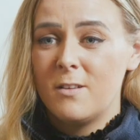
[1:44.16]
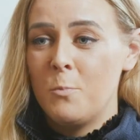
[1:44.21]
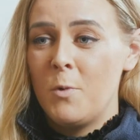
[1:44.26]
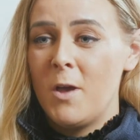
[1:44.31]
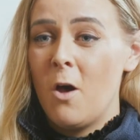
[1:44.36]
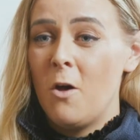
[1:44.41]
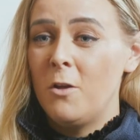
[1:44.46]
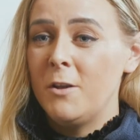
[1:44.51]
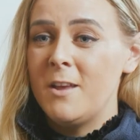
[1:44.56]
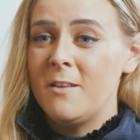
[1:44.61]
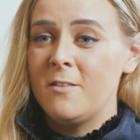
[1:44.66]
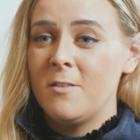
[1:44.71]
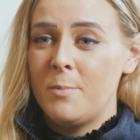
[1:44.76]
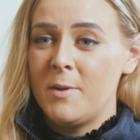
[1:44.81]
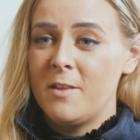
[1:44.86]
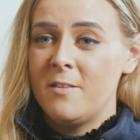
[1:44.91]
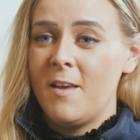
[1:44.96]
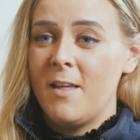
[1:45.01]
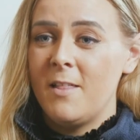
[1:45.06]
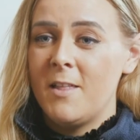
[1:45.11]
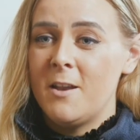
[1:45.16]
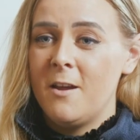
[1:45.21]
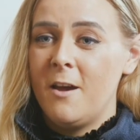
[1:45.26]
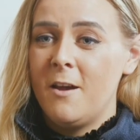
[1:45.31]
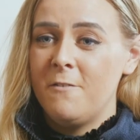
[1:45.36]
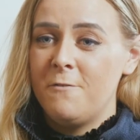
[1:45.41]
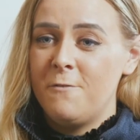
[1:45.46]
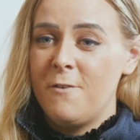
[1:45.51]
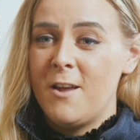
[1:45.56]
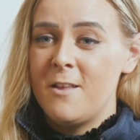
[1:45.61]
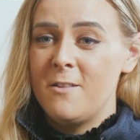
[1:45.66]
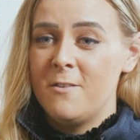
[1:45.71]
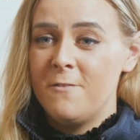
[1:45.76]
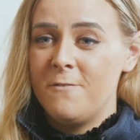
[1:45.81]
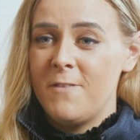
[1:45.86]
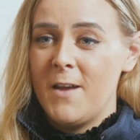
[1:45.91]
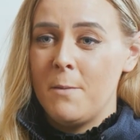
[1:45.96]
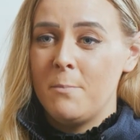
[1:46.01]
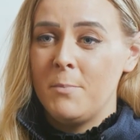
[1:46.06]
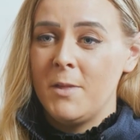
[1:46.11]
We all need to be telling our friends,
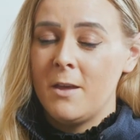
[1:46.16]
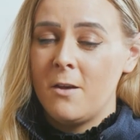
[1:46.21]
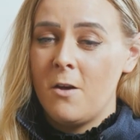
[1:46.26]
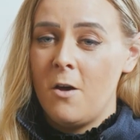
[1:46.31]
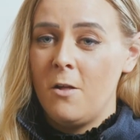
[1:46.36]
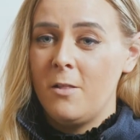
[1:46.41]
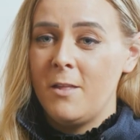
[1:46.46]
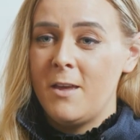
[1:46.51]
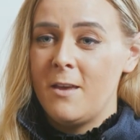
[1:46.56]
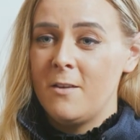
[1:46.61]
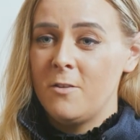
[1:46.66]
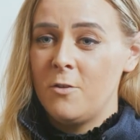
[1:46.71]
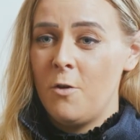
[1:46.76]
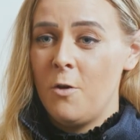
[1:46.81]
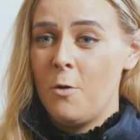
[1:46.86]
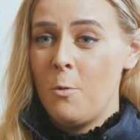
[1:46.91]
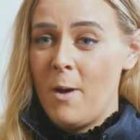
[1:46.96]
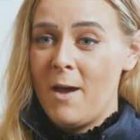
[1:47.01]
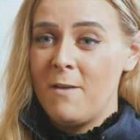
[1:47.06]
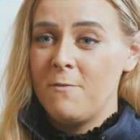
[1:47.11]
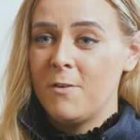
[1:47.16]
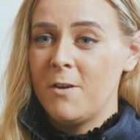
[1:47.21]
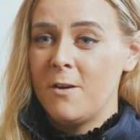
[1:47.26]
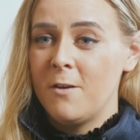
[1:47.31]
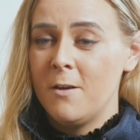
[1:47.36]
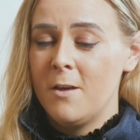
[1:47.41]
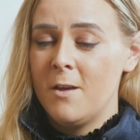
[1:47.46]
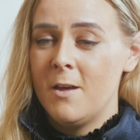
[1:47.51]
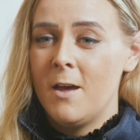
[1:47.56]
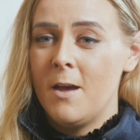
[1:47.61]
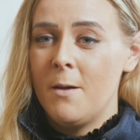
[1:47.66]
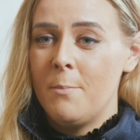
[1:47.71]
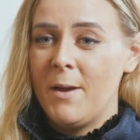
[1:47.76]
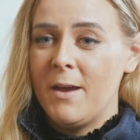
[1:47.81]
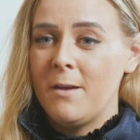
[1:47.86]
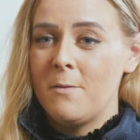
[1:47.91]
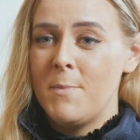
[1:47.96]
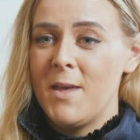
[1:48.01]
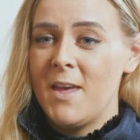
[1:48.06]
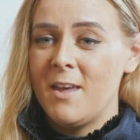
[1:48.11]
family, colleagues, whoever,
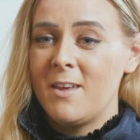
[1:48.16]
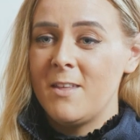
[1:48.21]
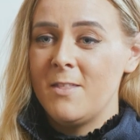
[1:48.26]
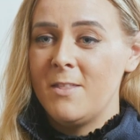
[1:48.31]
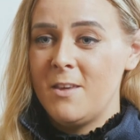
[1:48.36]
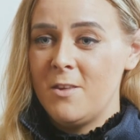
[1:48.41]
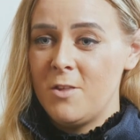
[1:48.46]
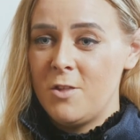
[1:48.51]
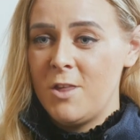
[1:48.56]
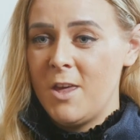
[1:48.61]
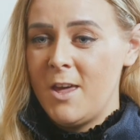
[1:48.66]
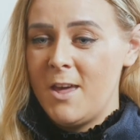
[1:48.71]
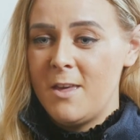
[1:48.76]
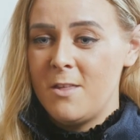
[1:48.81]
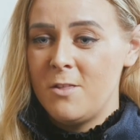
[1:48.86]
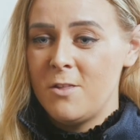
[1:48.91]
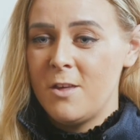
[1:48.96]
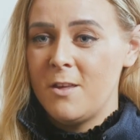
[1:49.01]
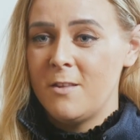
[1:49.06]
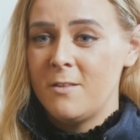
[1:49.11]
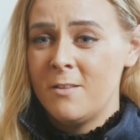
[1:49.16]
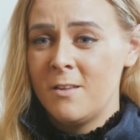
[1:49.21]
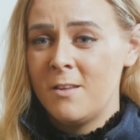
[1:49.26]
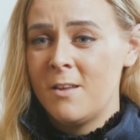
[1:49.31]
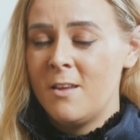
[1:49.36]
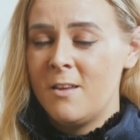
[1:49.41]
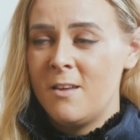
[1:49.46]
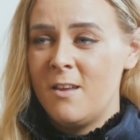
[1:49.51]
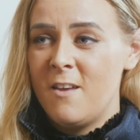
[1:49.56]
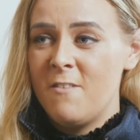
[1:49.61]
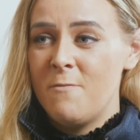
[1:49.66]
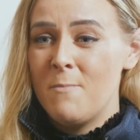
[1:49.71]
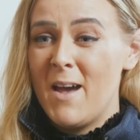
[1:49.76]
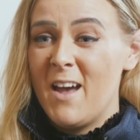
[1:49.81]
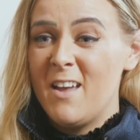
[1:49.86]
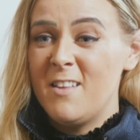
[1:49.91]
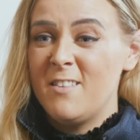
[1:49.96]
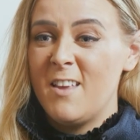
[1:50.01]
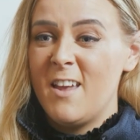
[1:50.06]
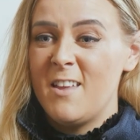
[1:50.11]
about making these changes. If
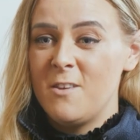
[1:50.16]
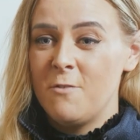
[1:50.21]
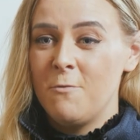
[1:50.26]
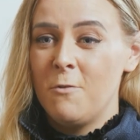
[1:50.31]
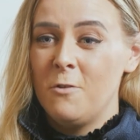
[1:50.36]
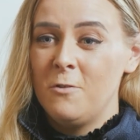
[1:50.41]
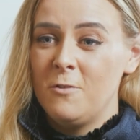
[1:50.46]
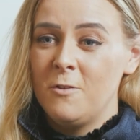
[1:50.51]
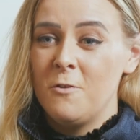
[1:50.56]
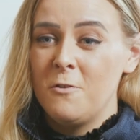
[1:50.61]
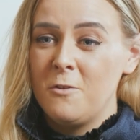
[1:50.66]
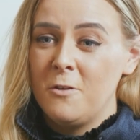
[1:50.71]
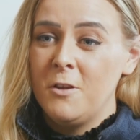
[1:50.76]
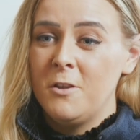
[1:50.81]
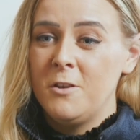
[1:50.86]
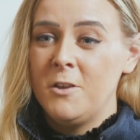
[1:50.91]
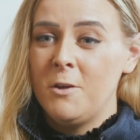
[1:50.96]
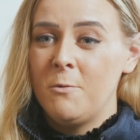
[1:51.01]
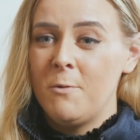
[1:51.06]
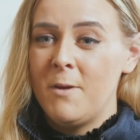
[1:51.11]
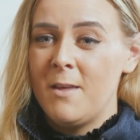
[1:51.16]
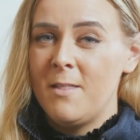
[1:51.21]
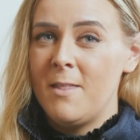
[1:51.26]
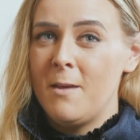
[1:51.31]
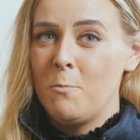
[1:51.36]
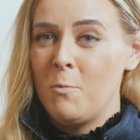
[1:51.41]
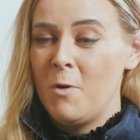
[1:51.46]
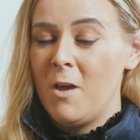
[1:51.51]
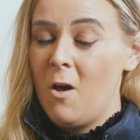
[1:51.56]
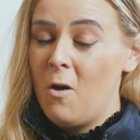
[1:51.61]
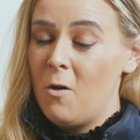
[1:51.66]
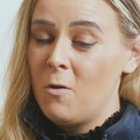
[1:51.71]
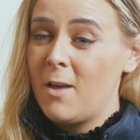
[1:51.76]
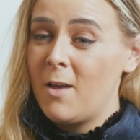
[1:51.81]
my 10-year-old son can do it, then we all